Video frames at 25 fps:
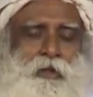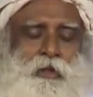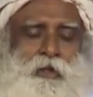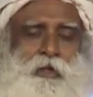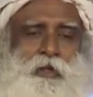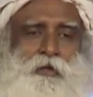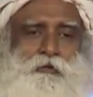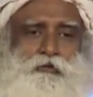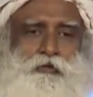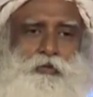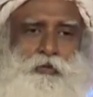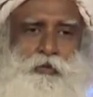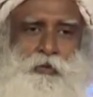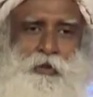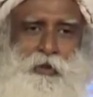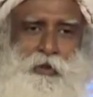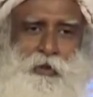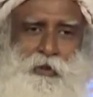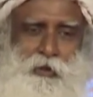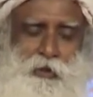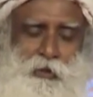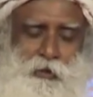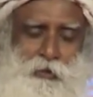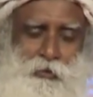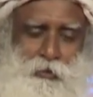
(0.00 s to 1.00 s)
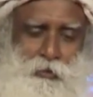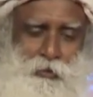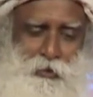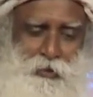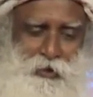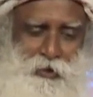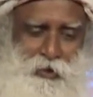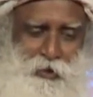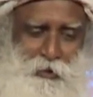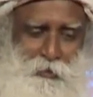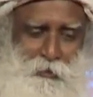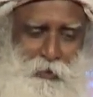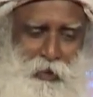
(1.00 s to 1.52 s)
if you think the
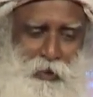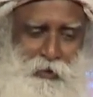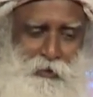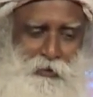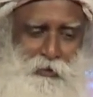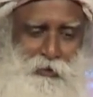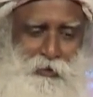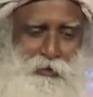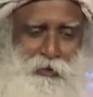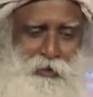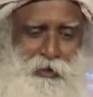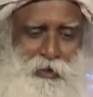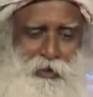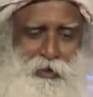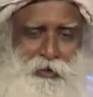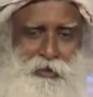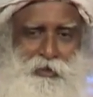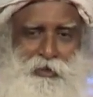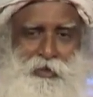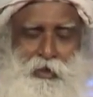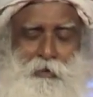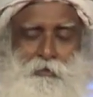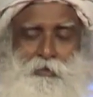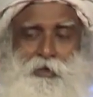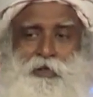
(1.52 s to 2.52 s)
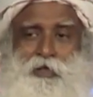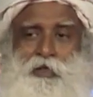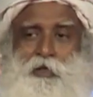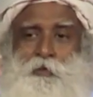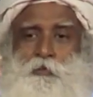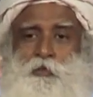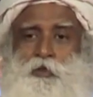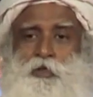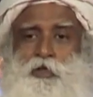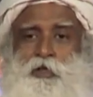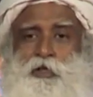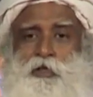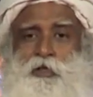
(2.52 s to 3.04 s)
user's manual is some
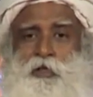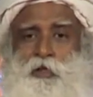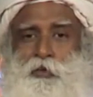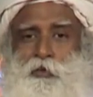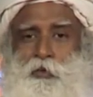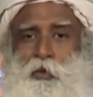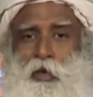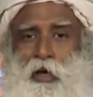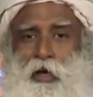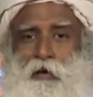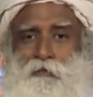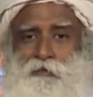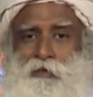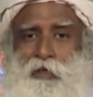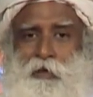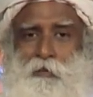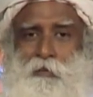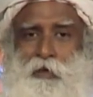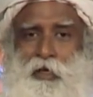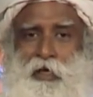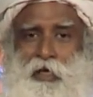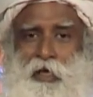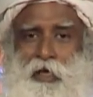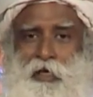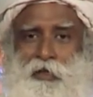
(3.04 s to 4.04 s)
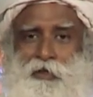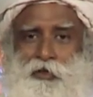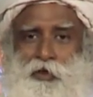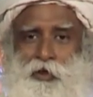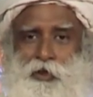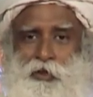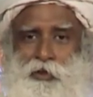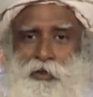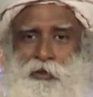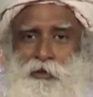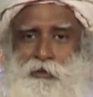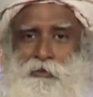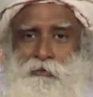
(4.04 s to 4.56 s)
scripture that you have, somebody has
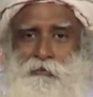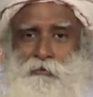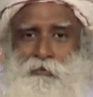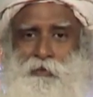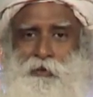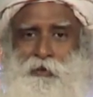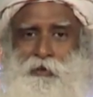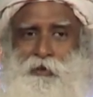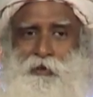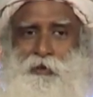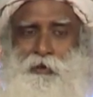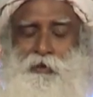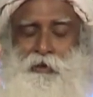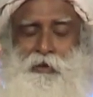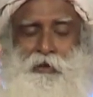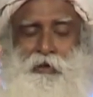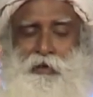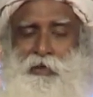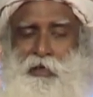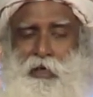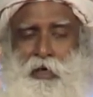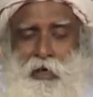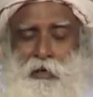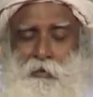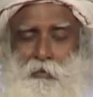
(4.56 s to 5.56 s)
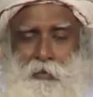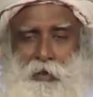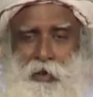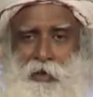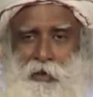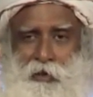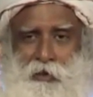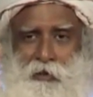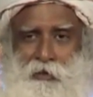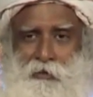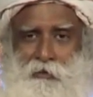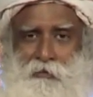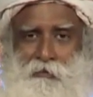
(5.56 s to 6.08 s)
written, it can't
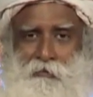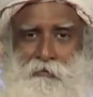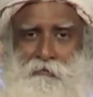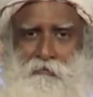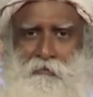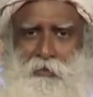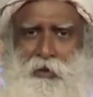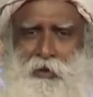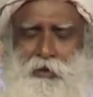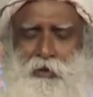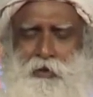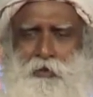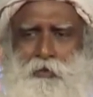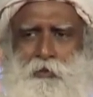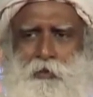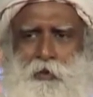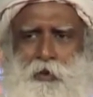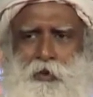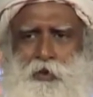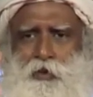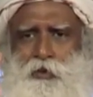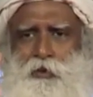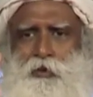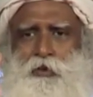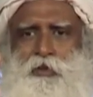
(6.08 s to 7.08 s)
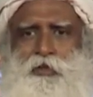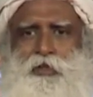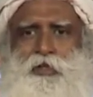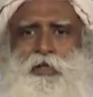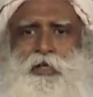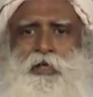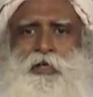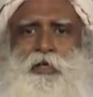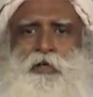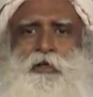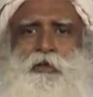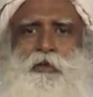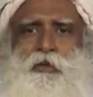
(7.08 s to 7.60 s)
be. Because what you're
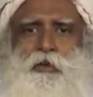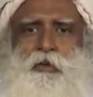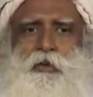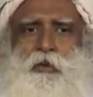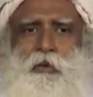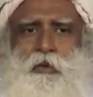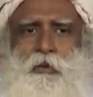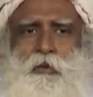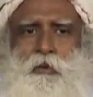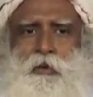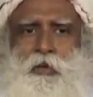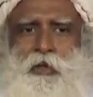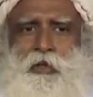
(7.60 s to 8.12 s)
seeking to know